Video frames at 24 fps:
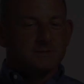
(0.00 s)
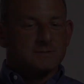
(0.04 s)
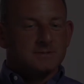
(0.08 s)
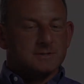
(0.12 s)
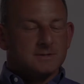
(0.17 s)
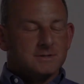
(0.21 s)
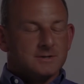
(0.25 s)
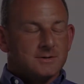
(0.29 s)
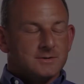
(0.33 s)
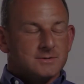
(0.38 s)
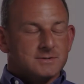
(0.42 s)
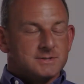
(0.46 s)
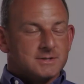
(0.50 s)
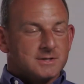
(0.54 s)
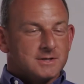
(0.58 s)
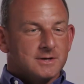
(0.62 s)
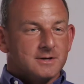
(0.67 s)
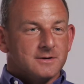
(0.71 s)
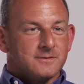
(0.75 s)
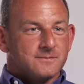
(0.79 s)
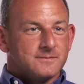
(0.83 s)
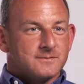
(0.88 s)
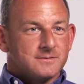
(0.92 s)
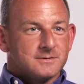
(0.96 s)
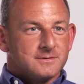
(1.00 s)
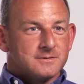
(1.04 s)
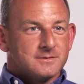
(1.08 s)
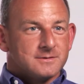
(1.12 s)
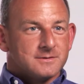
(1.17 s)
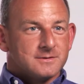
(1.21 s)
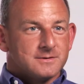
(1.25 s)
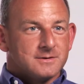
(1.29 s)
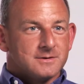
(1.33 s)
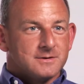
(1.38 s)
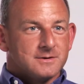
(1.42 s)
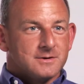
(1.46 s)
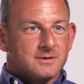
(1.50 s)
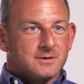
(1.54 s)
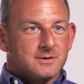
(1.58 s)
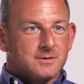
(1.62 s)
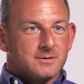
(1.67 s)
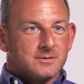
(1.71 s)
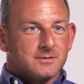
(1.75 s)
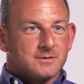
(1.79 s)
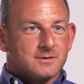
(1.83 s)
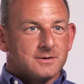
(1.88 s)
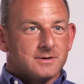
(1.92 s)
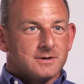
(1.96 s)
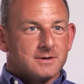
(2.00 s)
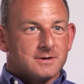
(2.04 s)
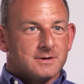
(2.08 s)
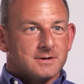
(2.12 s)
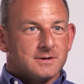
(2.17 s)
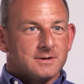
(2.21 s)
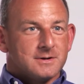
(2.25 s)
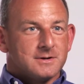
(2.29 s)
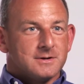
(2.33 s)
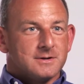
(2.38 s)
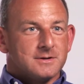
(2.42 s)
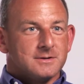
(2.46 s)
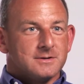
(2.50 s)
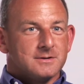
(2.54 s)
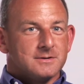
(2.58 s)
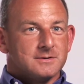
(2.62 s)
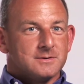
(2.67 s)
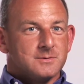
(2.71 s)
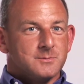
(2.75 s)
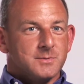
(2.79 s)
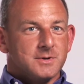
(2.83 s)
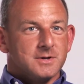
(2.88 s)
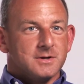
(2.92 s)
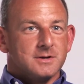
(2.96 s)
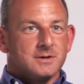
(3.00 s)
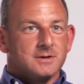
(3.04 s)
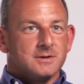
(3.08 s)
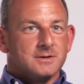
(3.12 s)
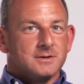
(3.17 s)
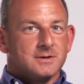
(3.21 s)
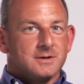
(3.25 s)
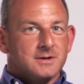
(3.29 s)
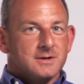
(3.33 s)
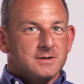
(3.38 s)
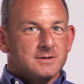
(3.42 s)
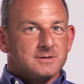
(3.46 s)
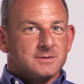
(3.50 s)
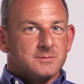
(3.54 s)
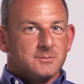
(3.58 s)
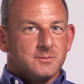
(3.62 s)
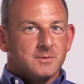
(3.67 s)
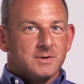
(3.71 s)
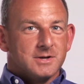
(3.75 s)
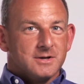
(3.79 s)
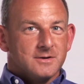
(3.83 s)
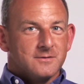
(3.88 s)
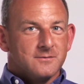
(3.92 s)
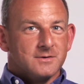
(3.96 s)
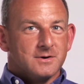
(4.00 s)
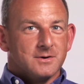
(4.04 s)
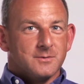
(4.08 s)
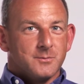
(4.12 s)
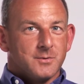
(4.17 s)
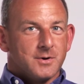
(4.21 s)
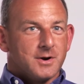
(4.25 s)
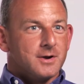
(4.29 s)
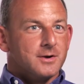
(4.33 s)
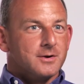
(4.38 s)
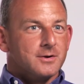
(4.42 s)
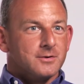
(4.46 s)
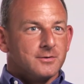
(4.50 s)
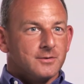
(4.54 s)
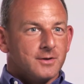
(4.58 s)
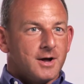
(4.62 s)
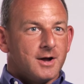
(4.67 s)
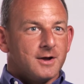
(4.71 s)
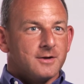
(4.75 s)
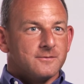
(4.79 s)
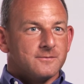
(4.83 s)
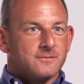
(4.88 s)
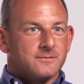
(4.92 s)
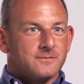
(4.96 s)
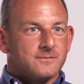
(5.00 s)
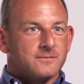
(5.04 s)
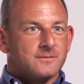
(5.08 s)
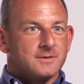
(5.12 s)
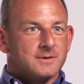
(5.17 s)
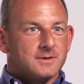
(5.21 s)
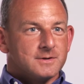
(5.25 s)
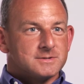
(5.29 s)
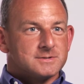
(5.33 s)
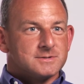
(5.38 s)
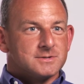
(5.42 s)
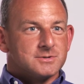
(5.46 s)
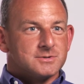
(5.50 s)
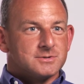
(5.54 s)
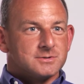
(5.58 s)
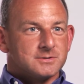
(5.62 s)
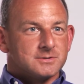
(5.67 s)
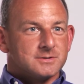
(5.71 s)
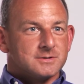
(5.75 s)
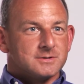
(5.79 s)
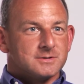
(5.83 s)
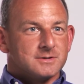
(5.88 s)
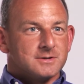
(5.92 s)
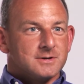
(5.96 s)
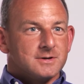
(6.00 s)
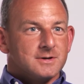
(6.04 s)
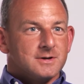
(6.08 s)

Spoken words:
It's a gift, you know, to be given a brand new life, essentially.